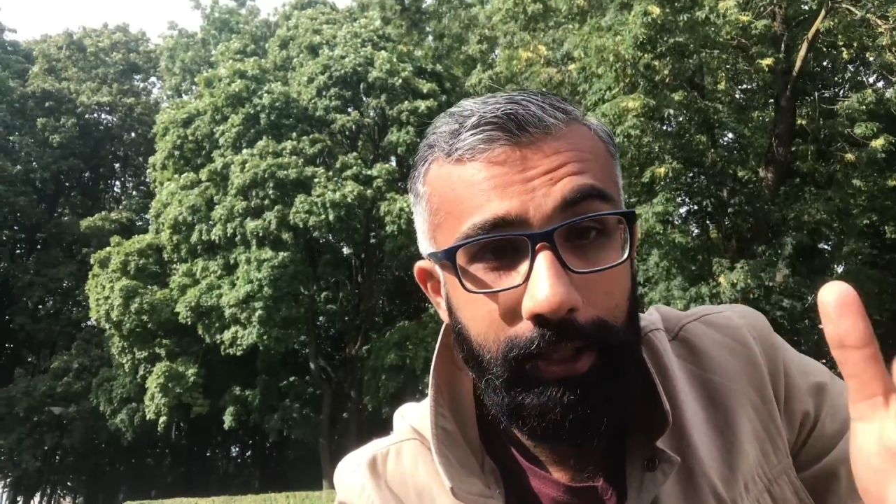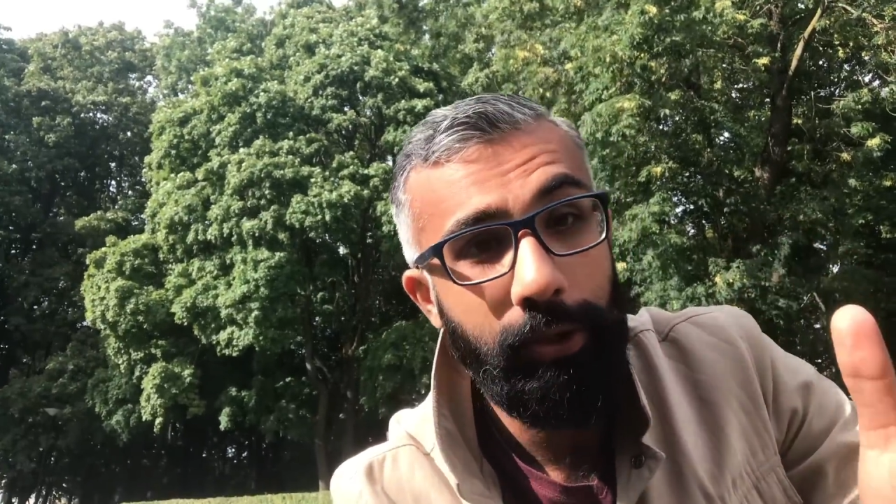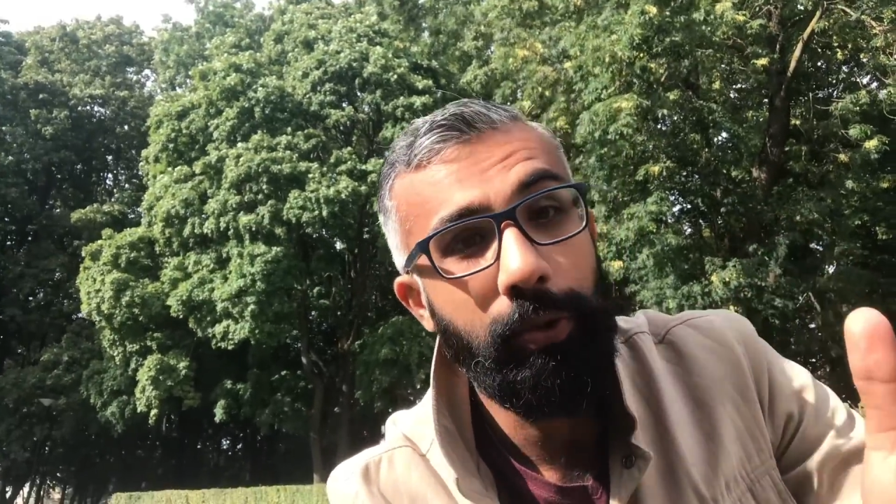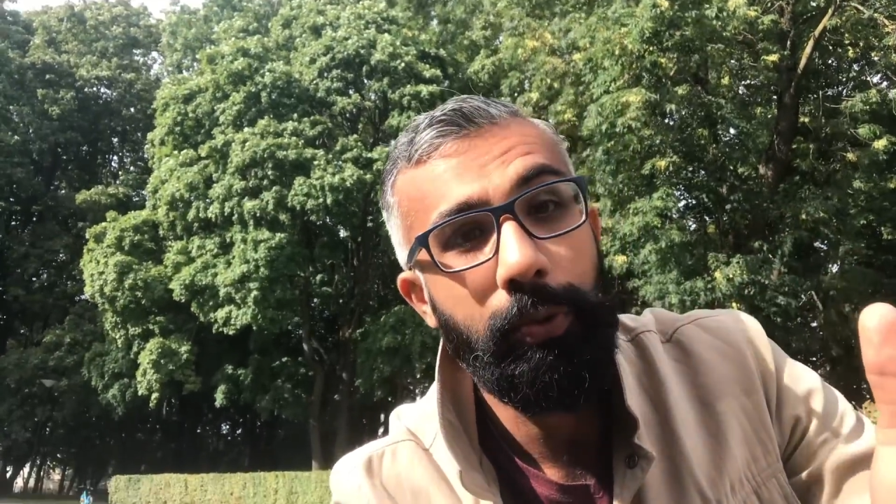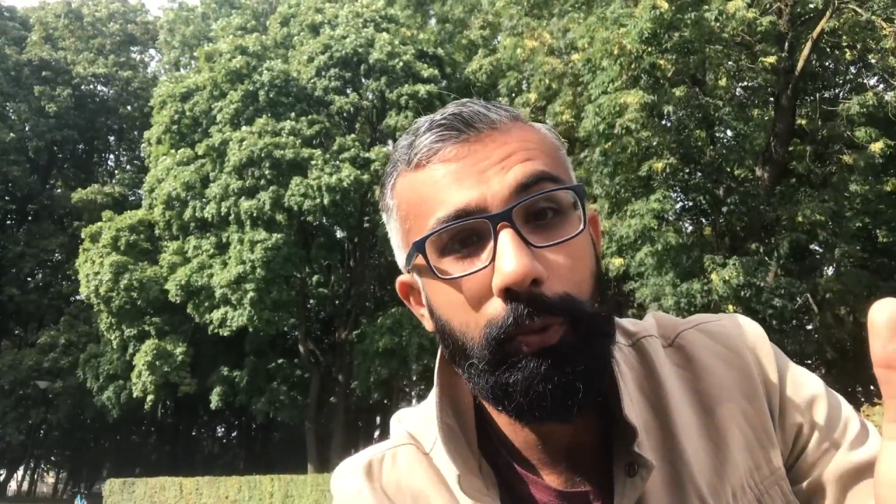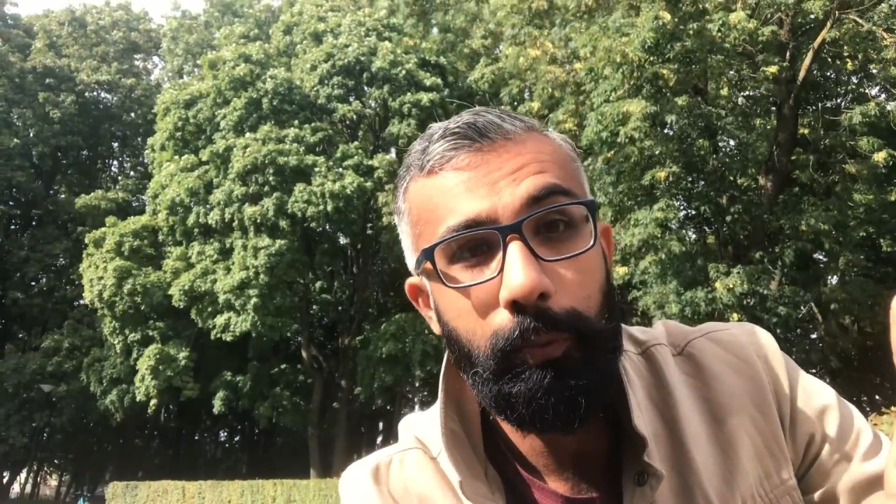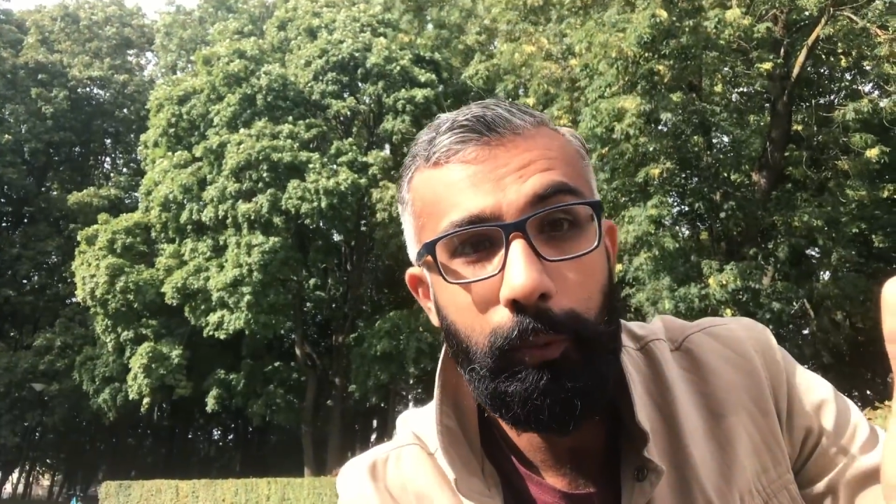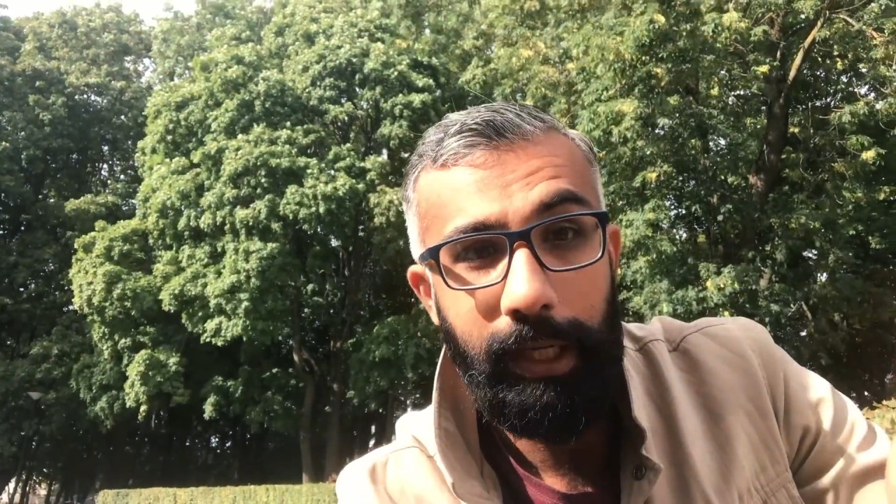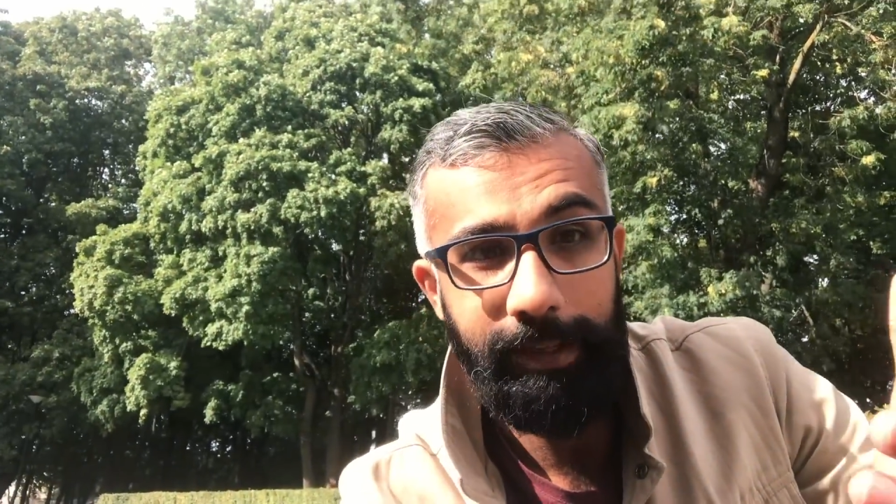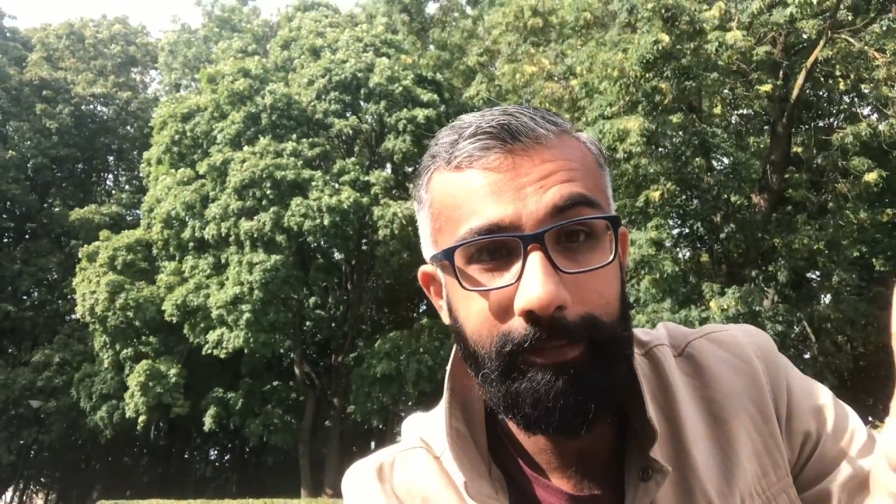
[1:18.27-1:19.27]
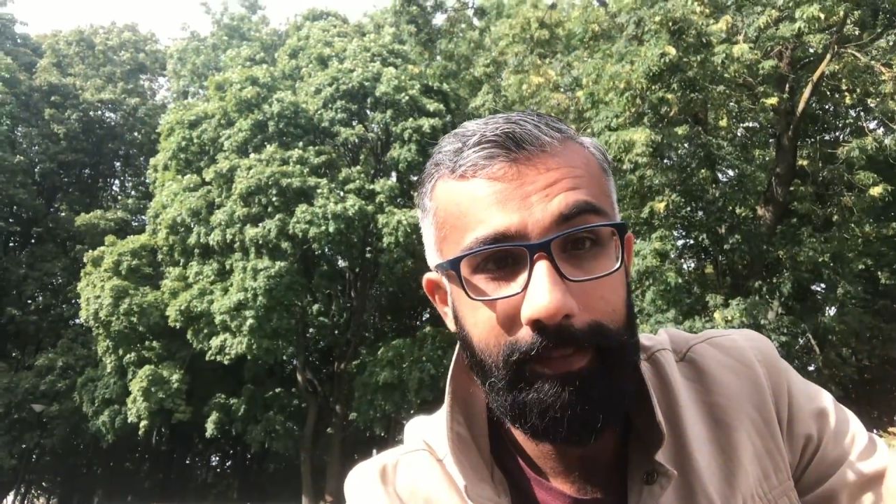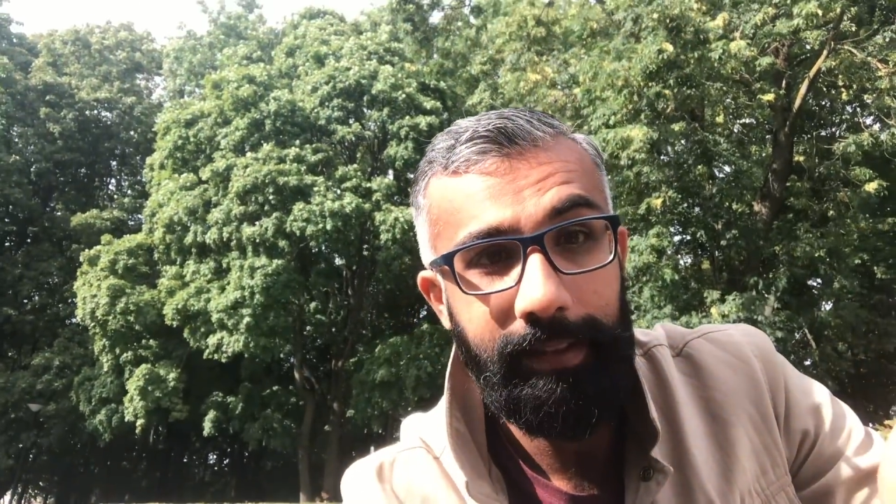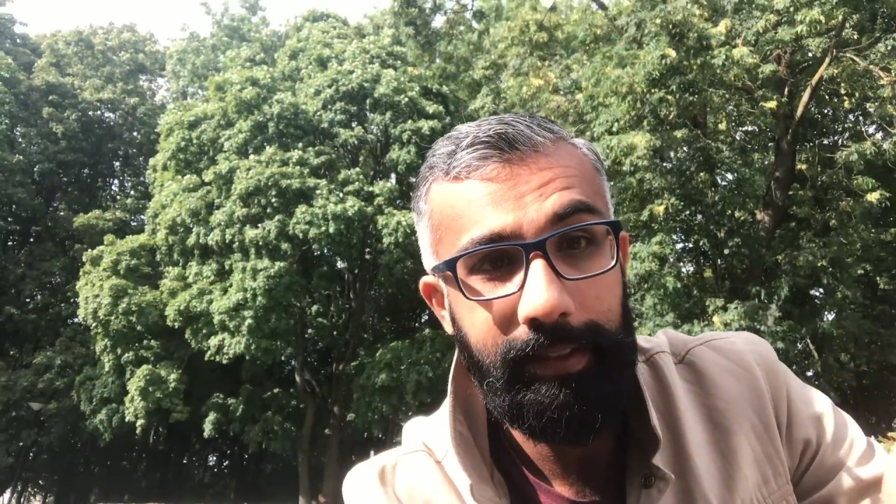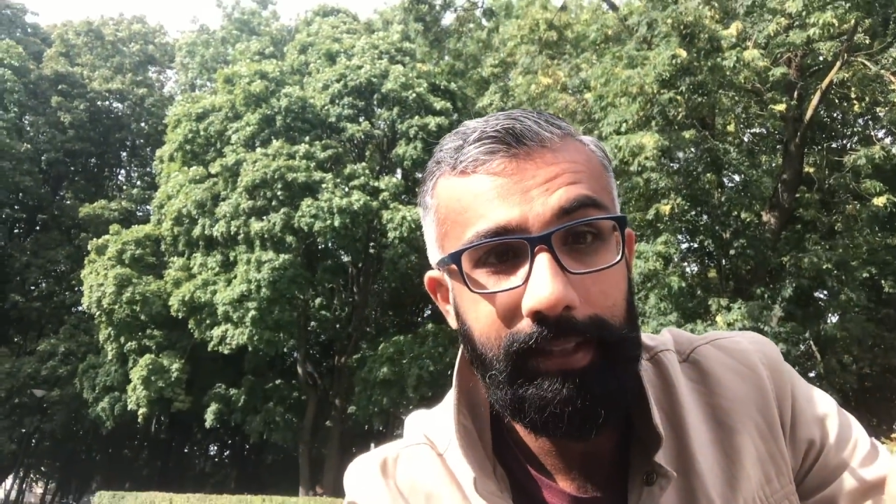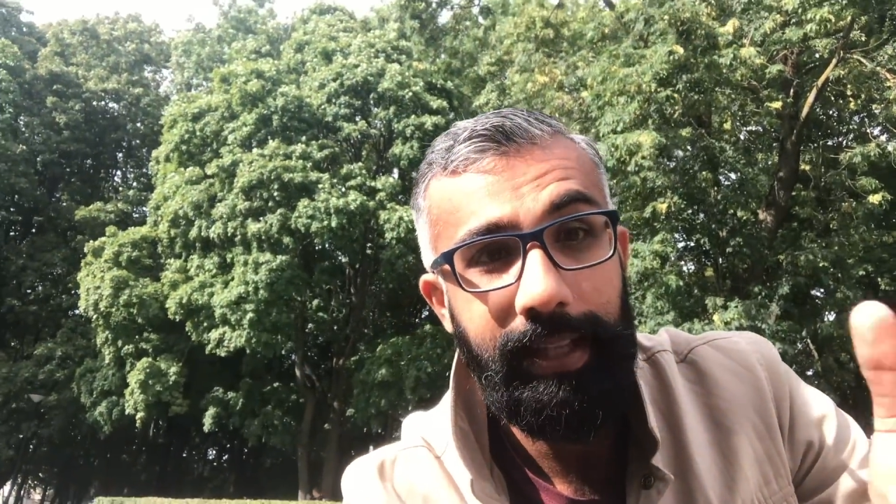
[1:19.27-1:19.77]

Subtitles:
know what I felt,